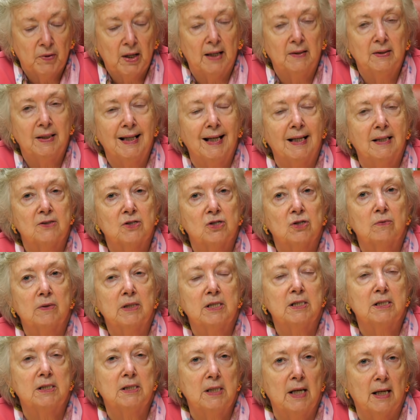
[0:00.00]
And the answer
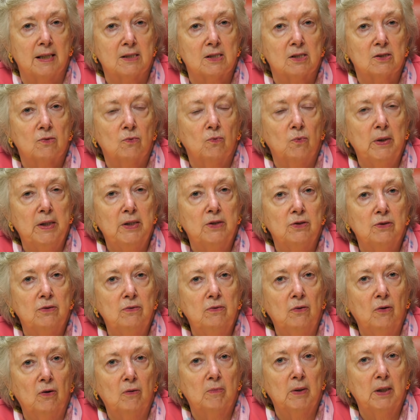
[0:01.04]
is yes, we do
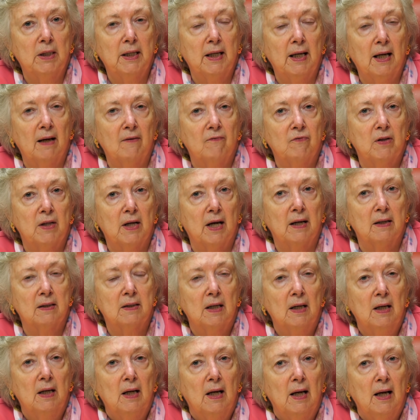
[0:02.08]
normally have that.
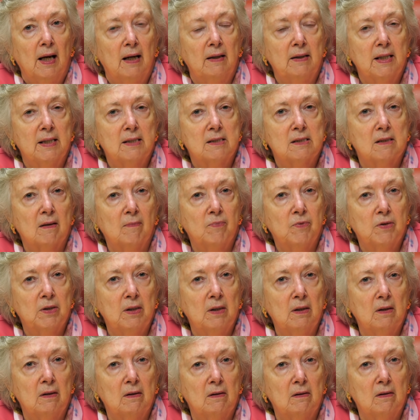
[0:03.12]
And that's
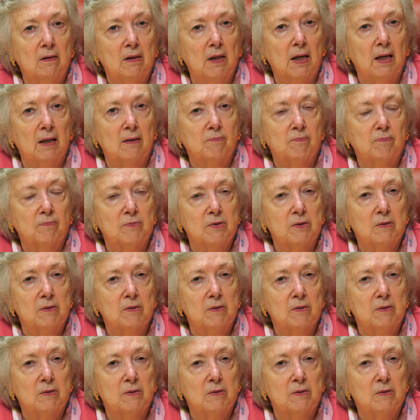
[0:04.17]
something that